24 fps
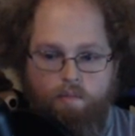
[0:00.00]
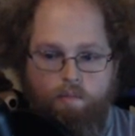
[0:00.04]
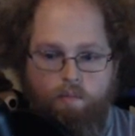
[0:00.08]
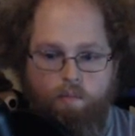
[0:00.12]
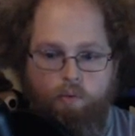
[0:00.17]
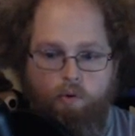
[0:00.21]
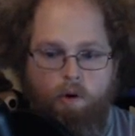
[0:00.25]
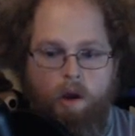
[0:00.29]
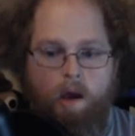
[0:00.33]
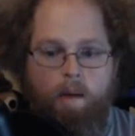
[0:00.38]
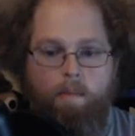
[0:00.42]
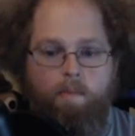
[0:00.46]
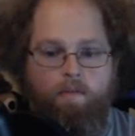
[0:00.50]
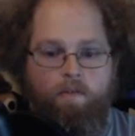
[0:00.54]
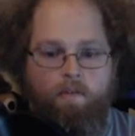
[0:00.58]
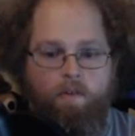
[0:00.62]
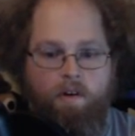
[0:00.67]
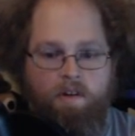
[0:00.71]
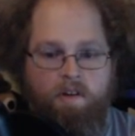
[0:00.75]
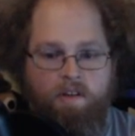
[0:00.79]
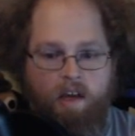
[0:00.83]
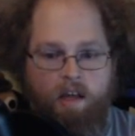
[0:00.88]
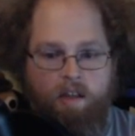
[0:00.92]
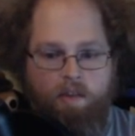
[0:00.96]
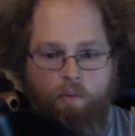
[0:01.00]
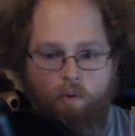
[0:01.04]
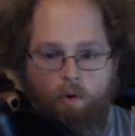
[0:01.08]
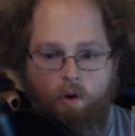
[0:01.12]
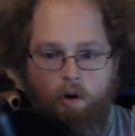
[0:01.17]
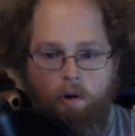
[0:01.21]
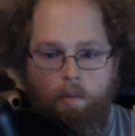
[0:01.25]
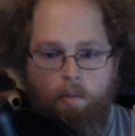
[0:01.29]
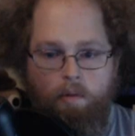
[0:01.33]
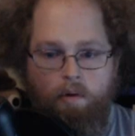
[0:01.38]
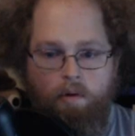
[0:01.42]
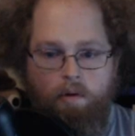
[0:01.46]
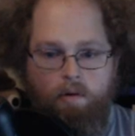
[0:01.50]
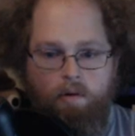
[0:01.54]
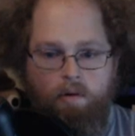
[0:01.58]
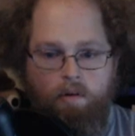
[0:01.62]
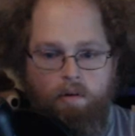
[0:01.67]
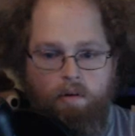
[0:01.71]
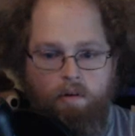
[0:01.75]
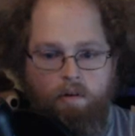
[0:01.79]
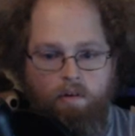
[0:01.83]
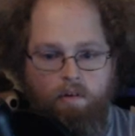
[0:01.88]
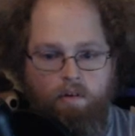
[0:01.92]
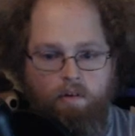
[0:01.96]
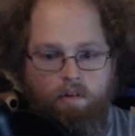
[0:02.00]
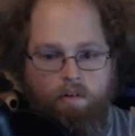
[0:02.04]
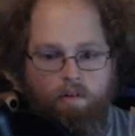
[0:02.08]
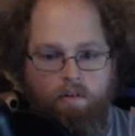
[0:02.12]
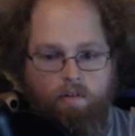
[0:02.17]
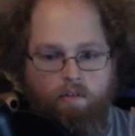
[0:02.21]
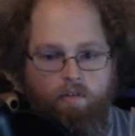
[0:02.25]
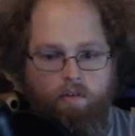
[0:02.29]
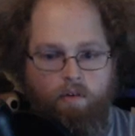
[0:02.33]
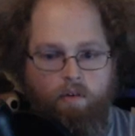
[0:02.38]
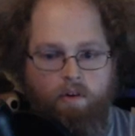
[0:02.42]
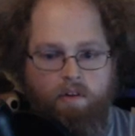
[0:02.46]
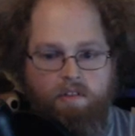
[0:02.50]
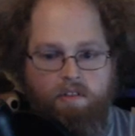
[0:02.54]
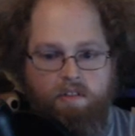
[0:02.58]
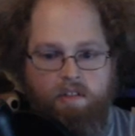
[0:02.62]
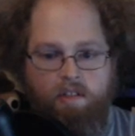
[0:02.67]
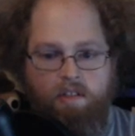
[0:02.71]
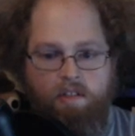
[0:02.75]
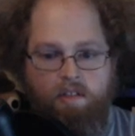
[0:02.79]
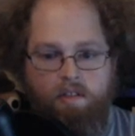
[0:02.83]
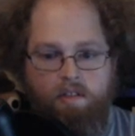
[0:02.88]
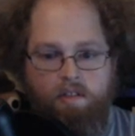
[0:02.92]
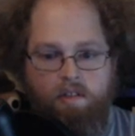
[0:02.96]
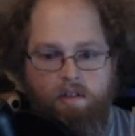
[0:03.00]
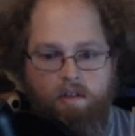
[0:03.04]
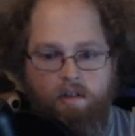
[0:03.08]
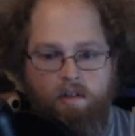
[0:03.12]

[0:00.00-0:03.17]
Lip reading: prep for a death warp, for instance.